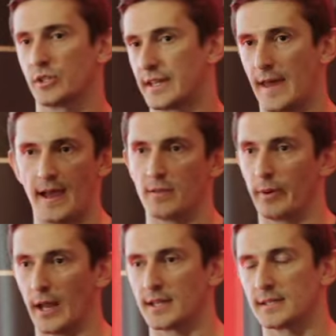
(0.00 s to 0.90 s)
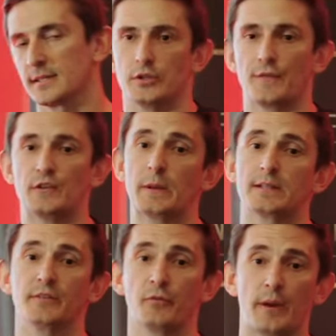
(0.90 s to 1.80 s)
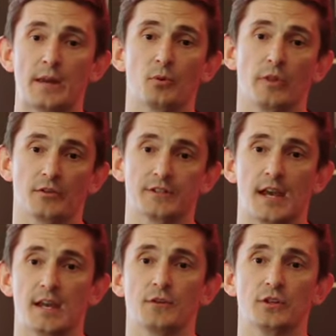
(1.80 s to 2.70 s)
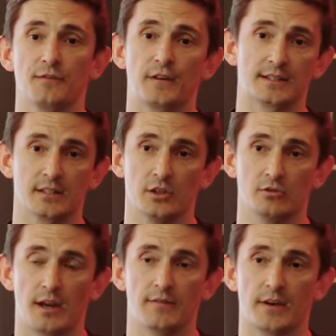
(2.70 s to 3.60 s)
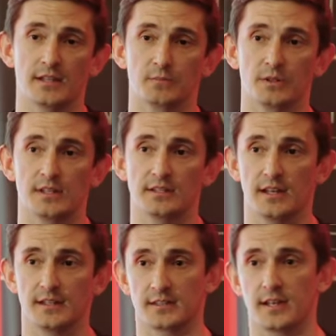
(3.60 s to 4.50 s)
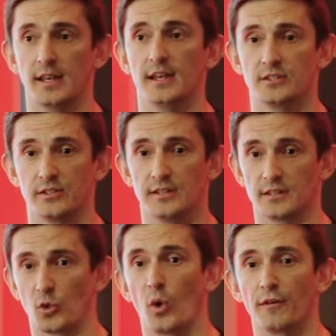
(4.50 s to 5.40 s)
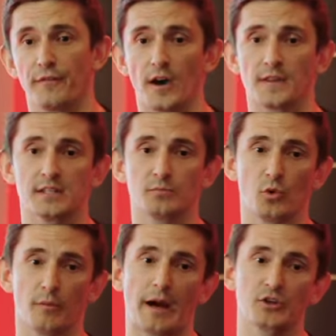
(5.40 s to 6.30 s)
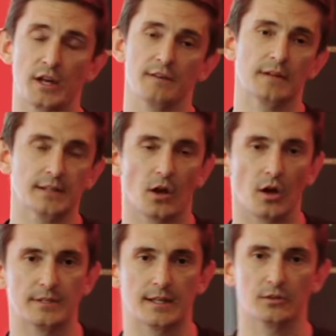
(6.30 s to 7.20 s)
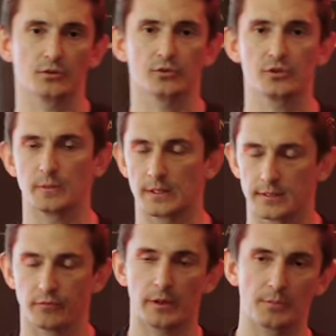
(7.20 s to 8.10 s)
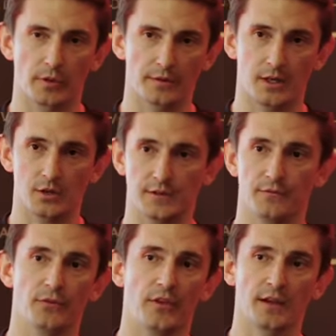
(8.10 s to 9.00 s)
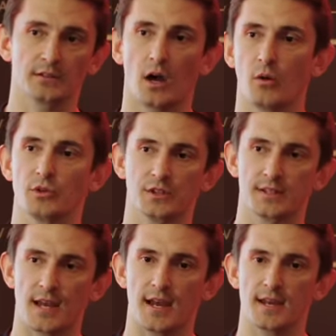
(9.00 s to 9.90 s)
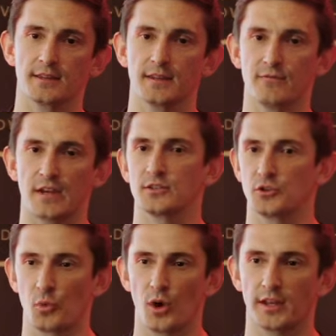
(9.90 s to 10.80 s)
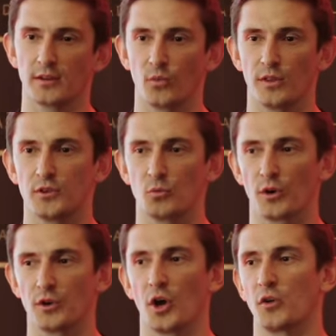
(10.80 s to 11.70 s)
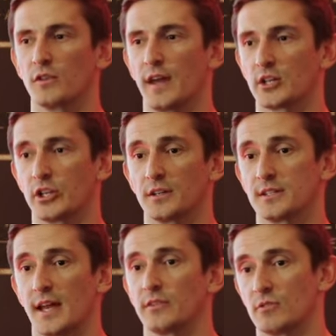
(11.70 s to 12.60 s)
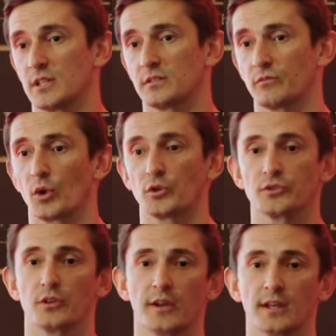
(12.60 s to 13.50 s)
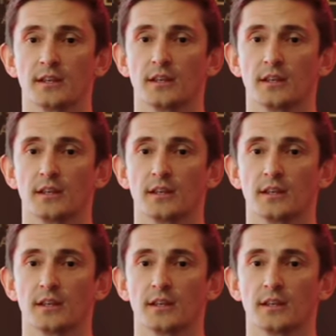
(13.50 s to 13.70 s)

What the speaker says: just get that in place. If you speak to different people, they'll say if you do fixed interest rate investments, it doesn't qualify. This is more about JV type deals. You speak to different people, they'll tell you different things. I would just say the investors you're working with, you want to know that they actually understand the risks of what you're doing.